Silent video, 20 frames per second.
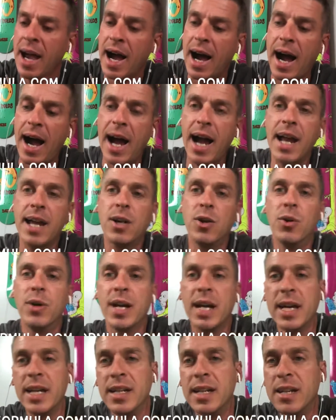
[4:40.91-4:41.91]
I go
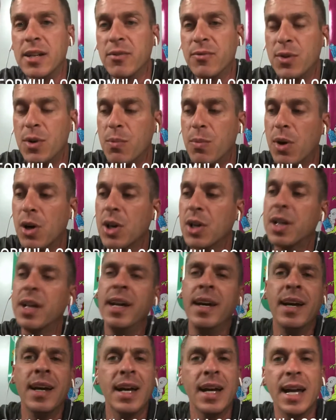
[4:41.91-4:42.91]
ahead and interview Mark
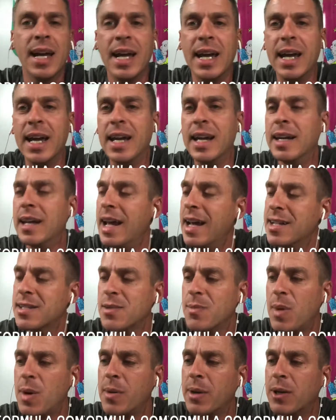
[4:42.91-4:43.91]
and asked him
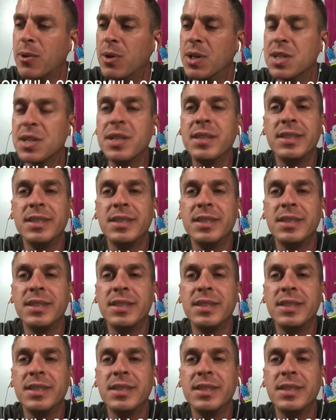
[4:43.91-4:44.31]
all my questions.